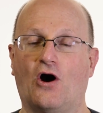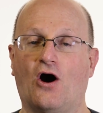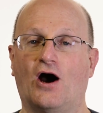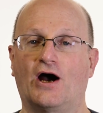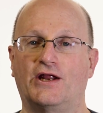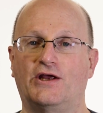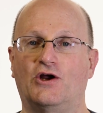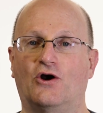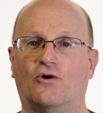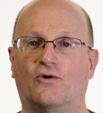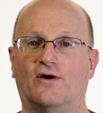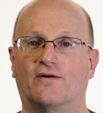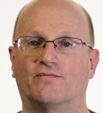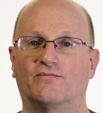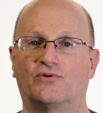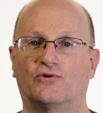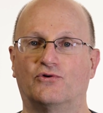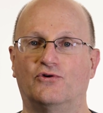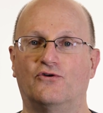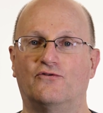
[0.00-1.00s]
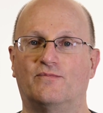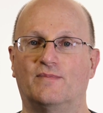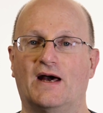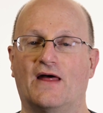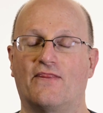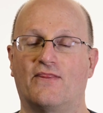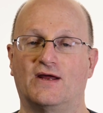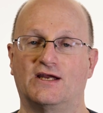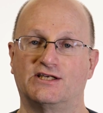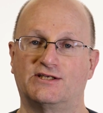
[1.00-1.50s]
audio
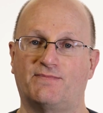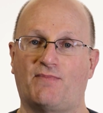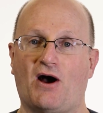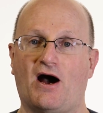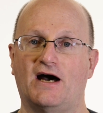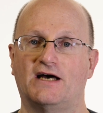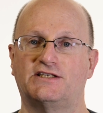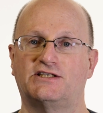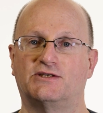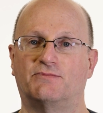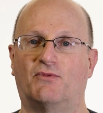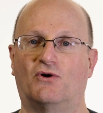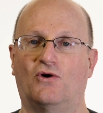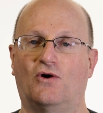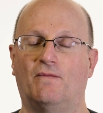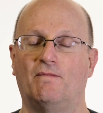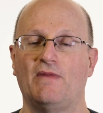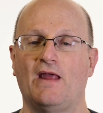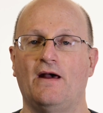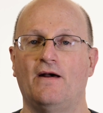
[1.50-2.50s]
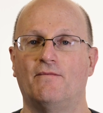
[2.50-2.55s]
improvement that is possible